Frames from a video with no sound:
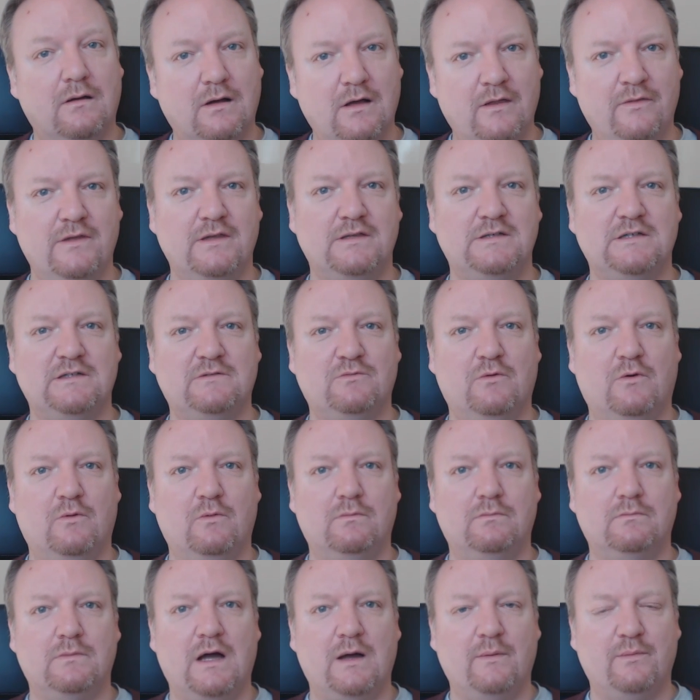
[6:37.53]
And this is what
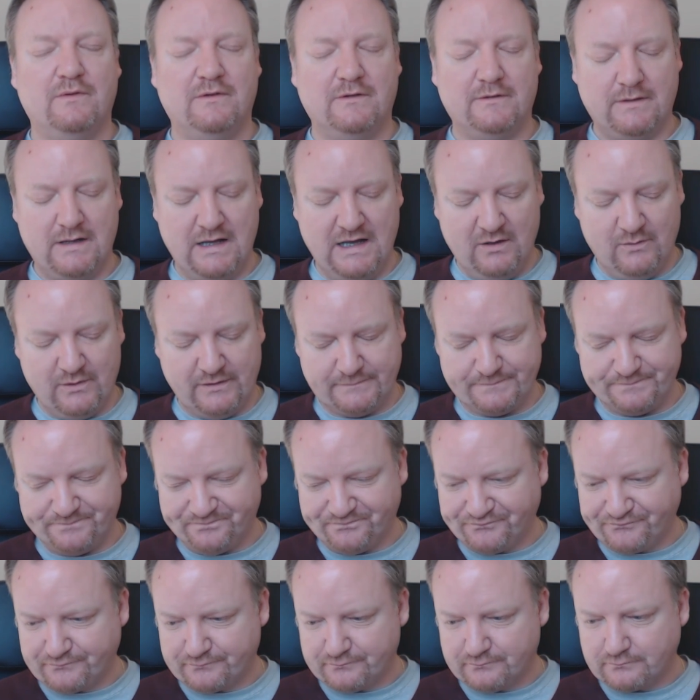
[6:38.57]
happened. Anyway,
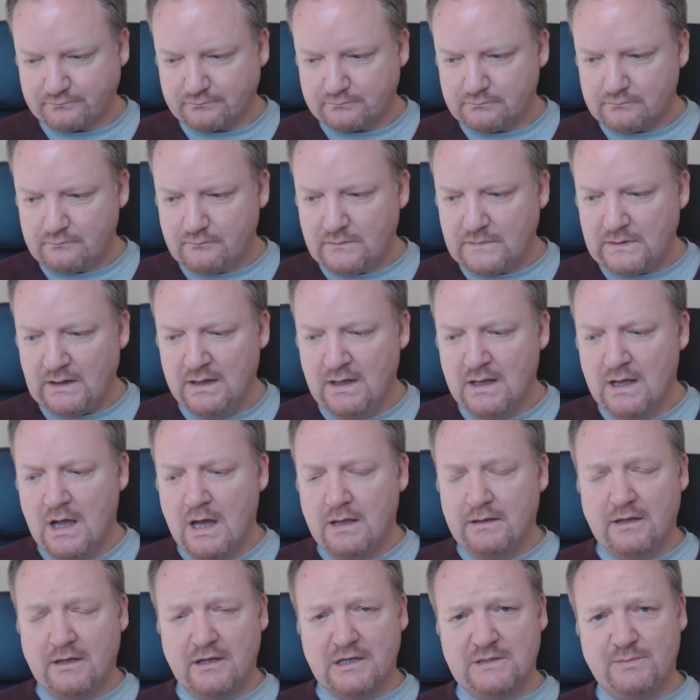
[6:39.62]

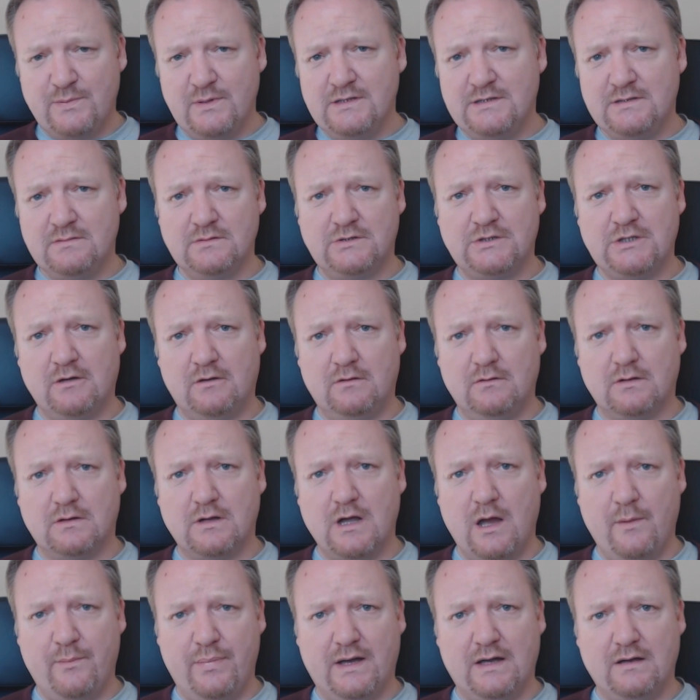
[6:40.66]
now there's been some
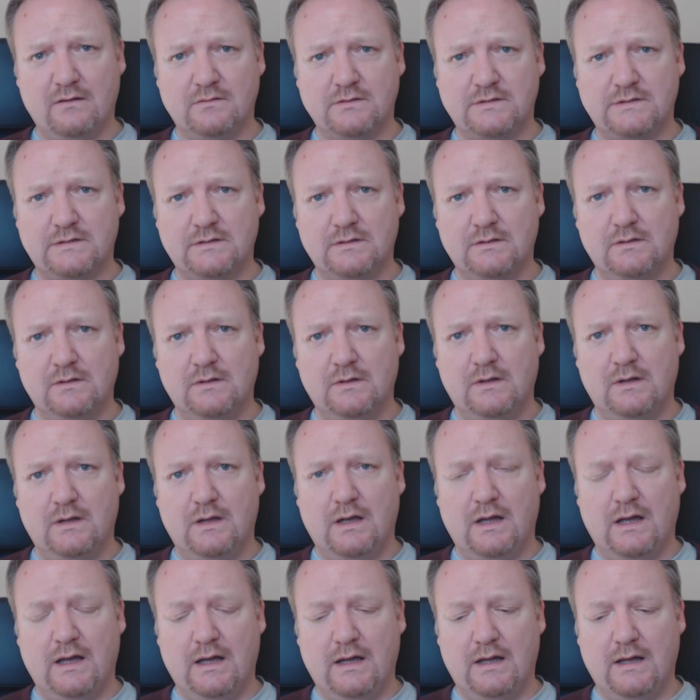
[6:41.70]
talk about
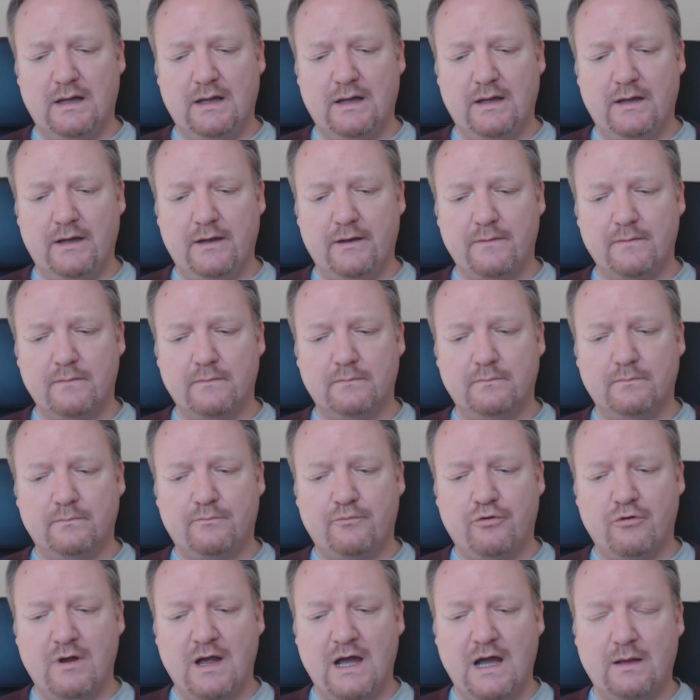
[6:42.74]

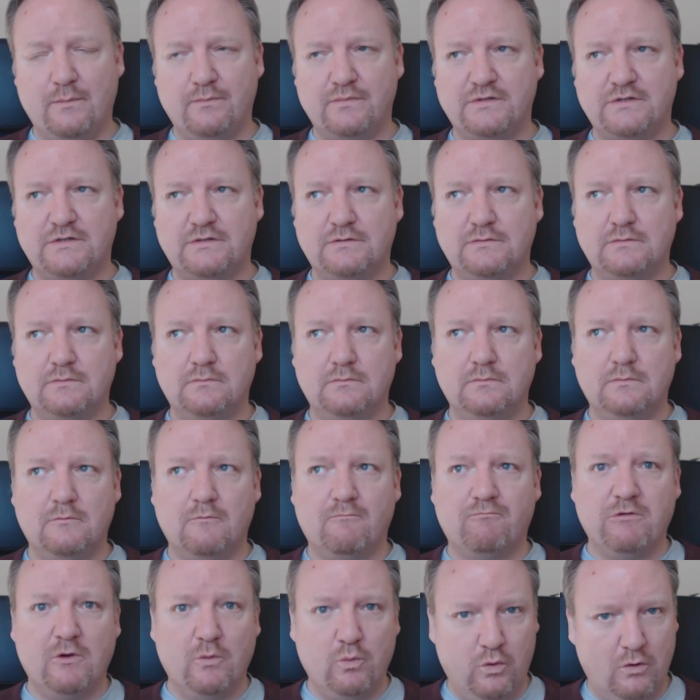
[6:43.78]
perhaps
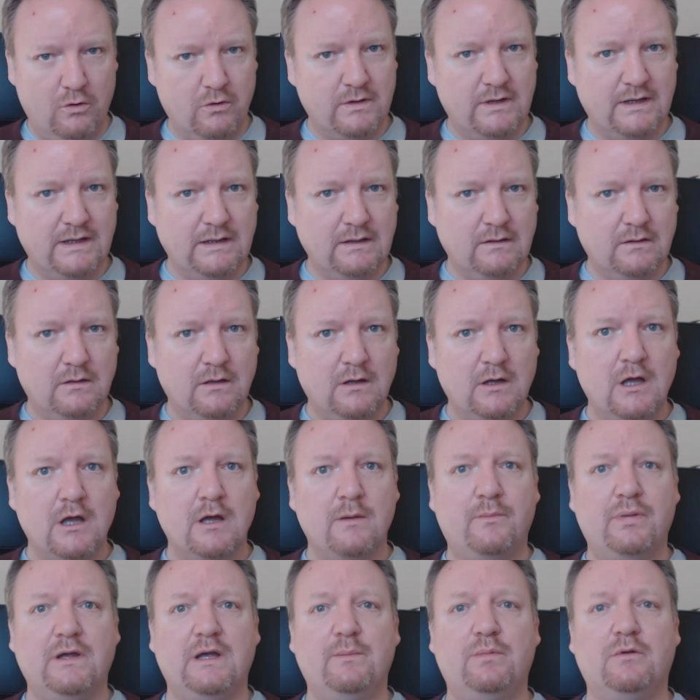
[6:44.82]
rewarding
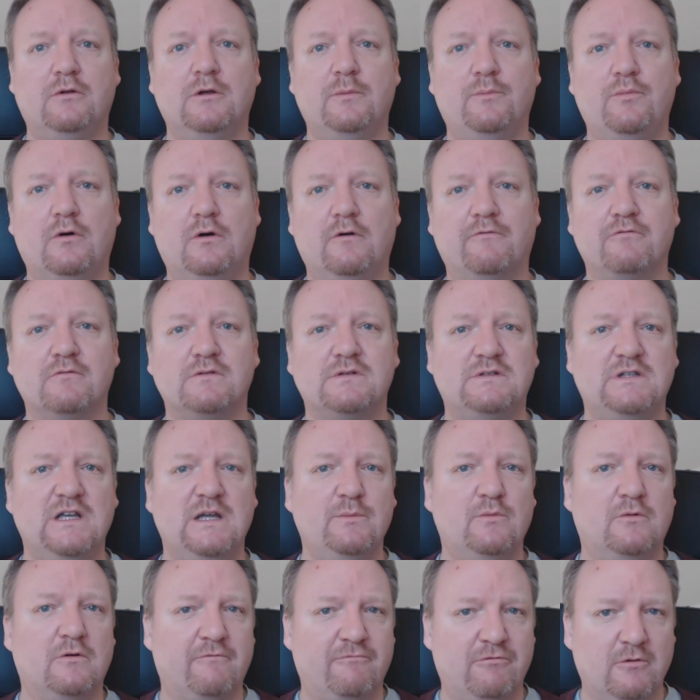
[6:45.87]
people who bought from
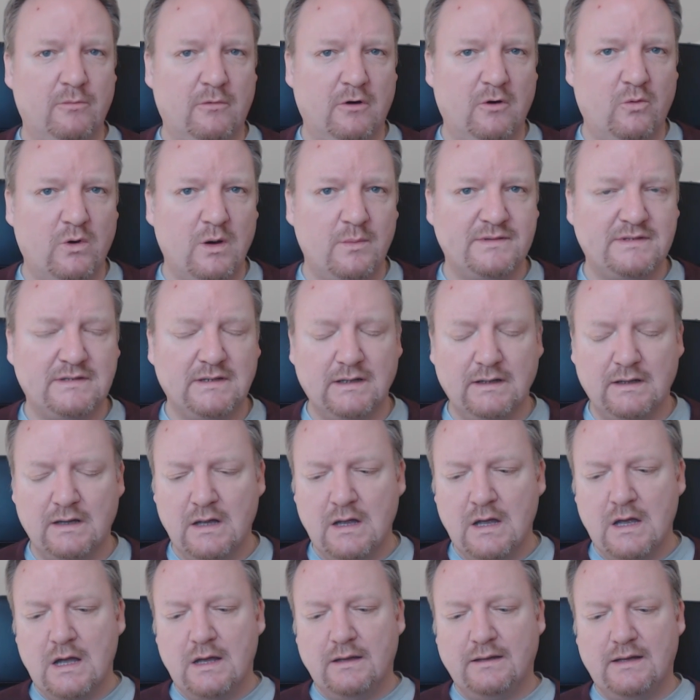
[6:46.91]
Steam or from our website.
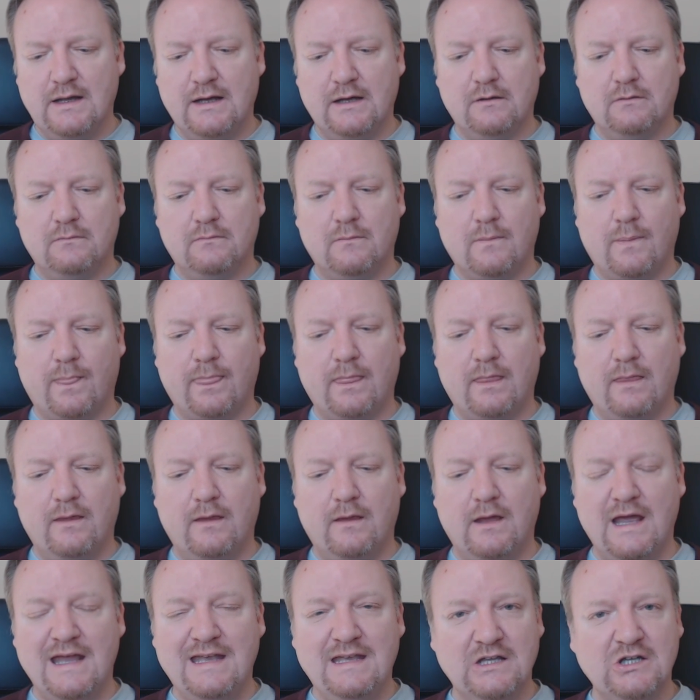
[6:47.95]
Now,
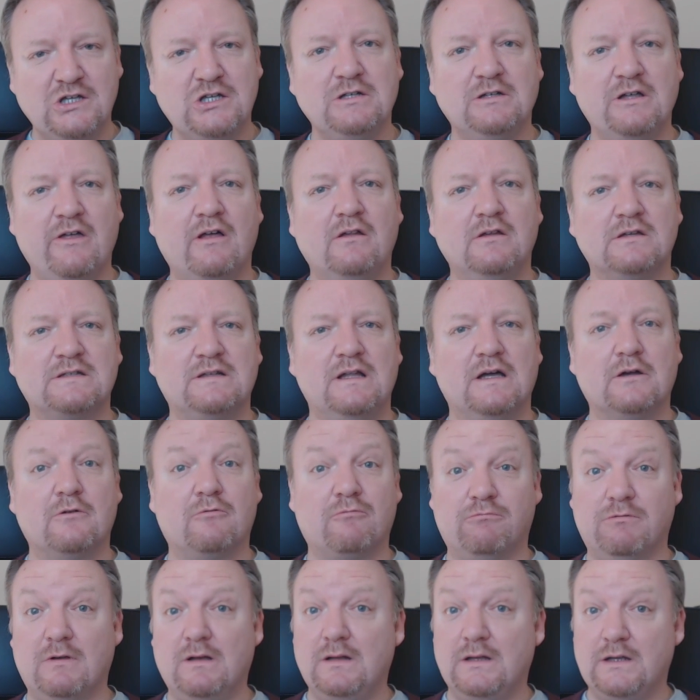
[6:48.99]
initially that looks like
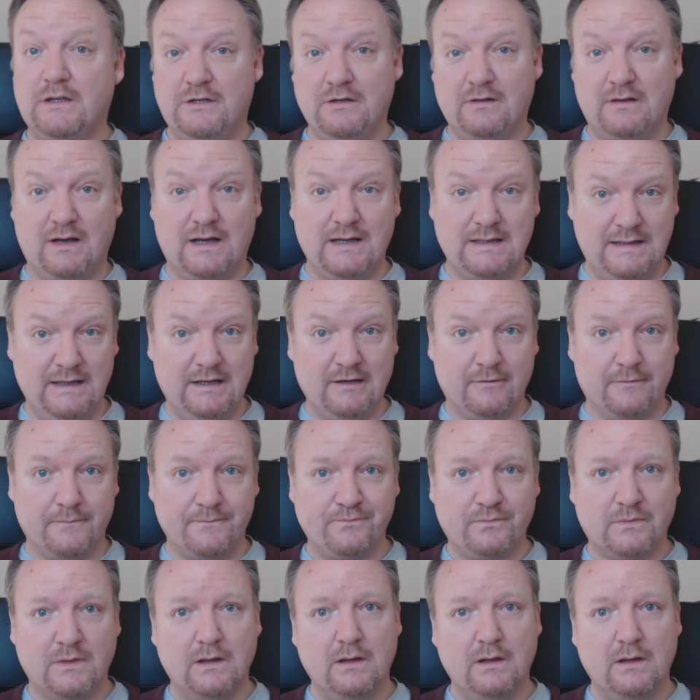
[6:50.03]
a really good idea.